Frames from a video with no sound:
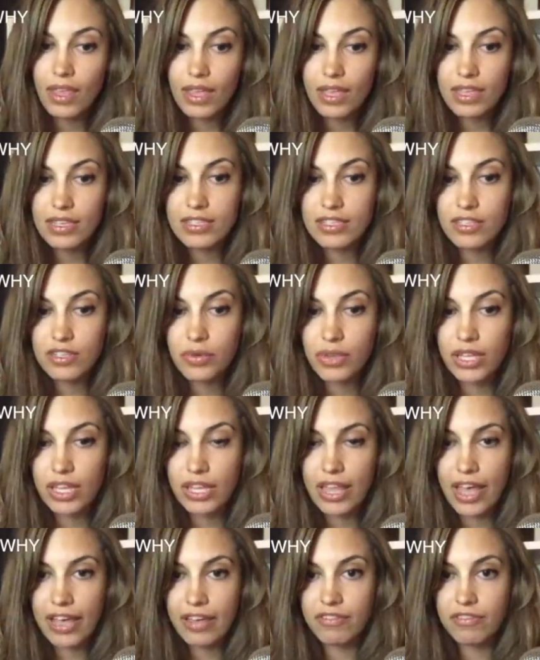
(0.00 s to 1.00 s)
Is this really
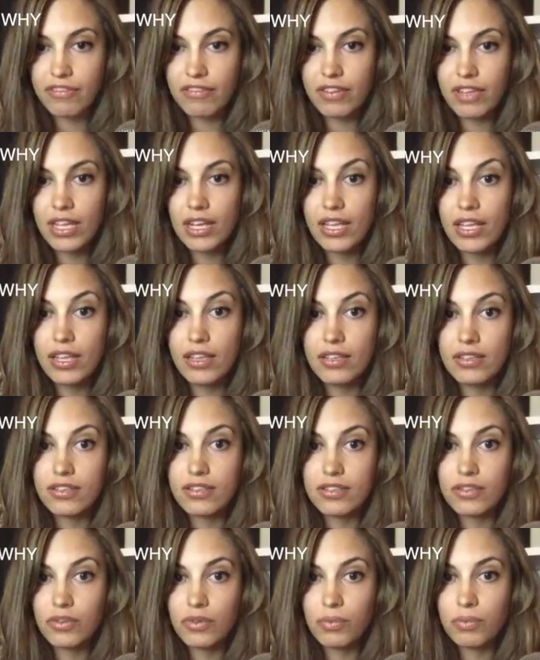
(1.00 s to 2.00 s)
live? It
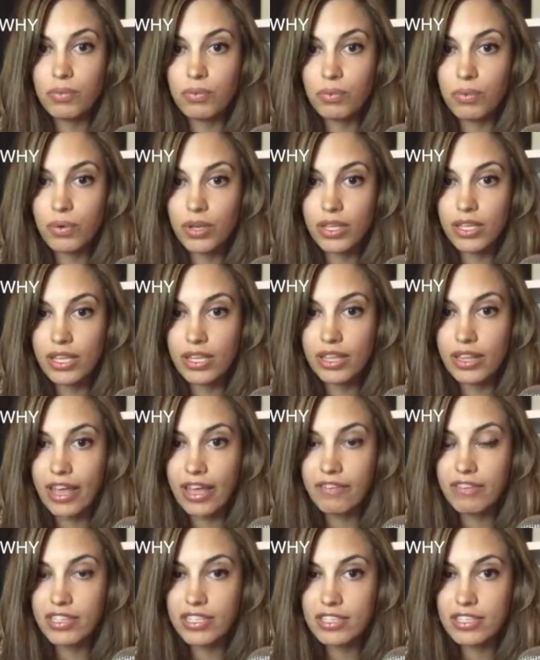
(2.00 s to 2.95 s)
is really live.